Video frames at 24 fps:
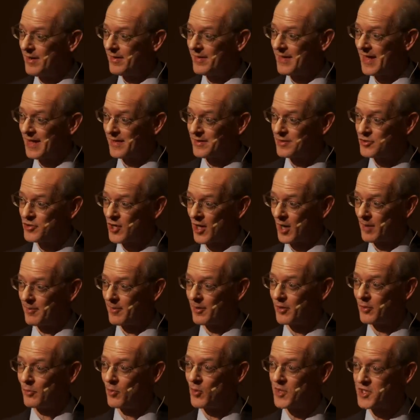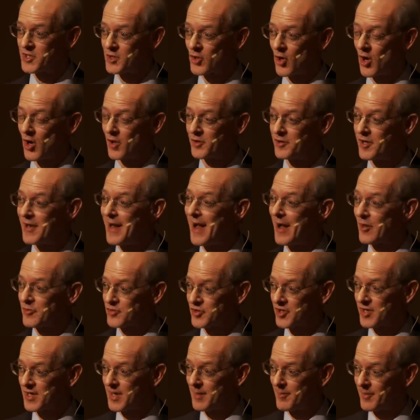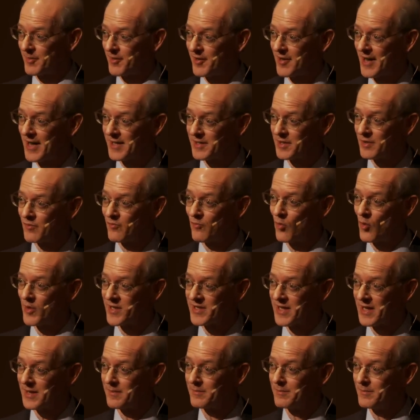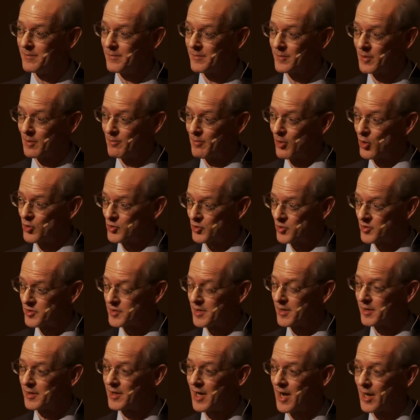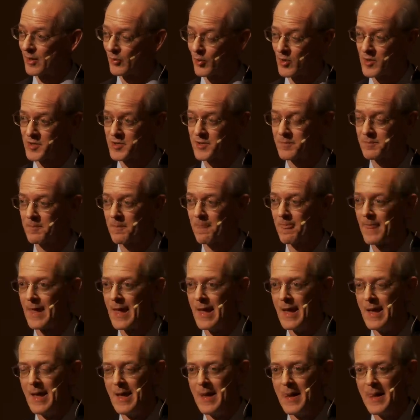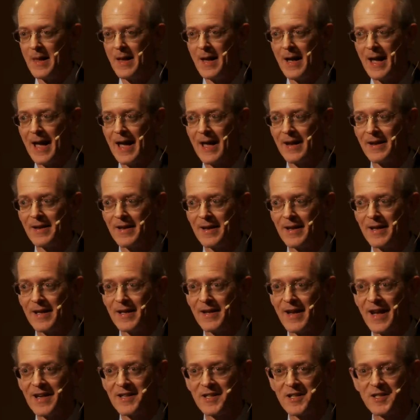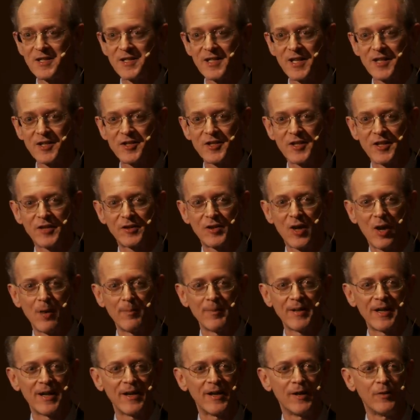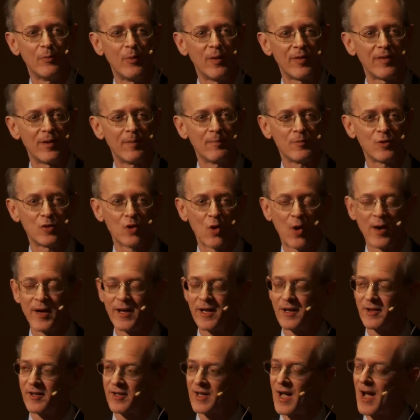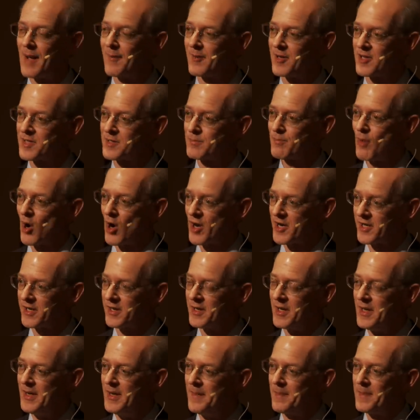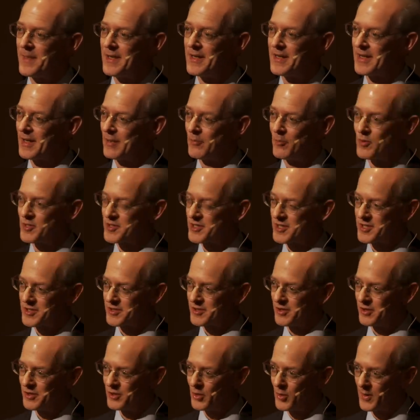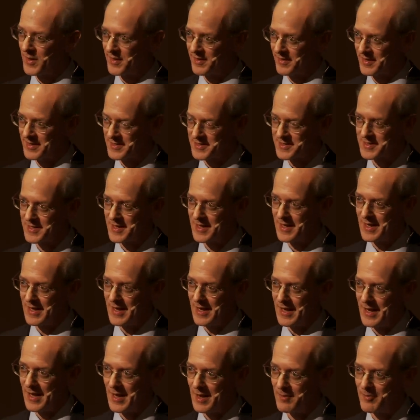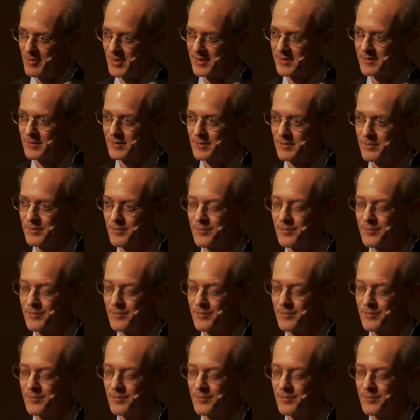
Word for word: that gentleman we saw denouncing him at the 1948 Composers Congress. And in 1960, it culminated with him joining the Communist Party. He had resisted doing this, uh, but